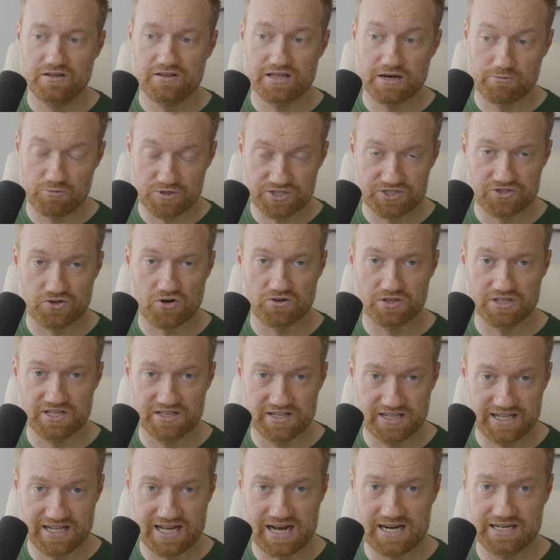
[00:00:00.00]
that we saw in
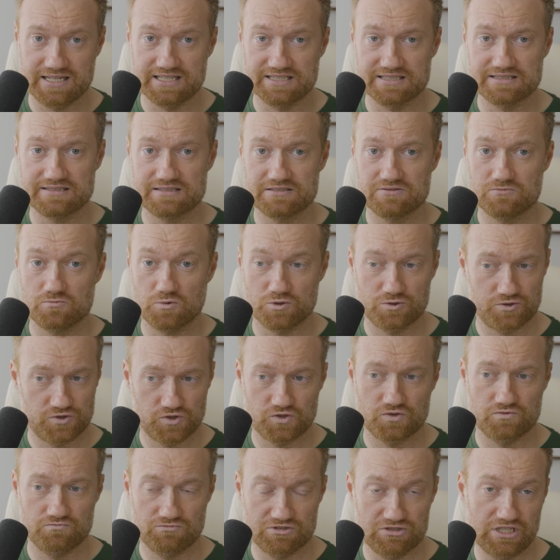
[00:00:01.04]
the 90s,
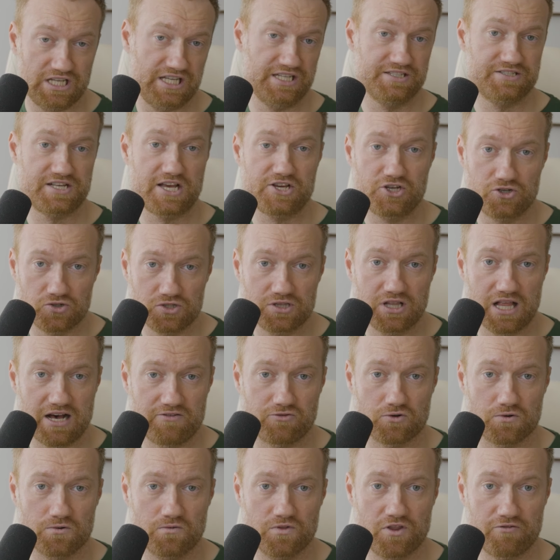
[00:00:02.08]
which is a good
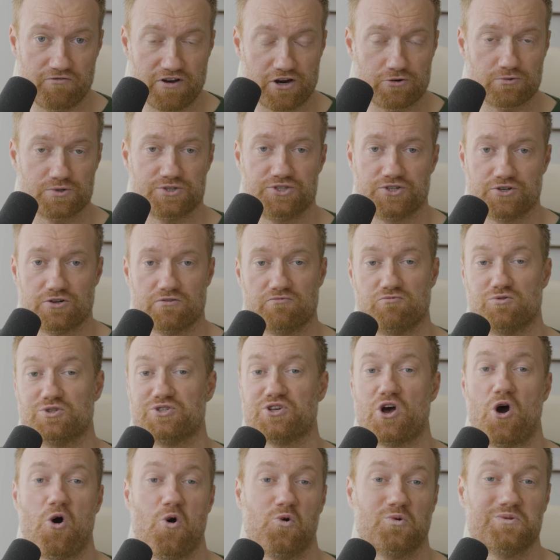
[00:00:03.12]
level. The Federal Reserve
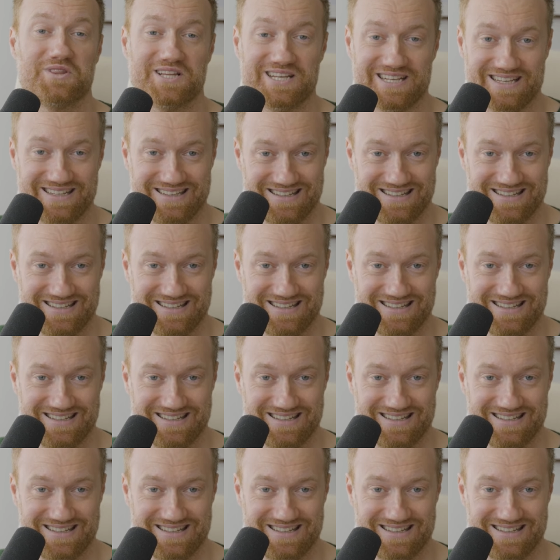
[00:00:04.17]
was only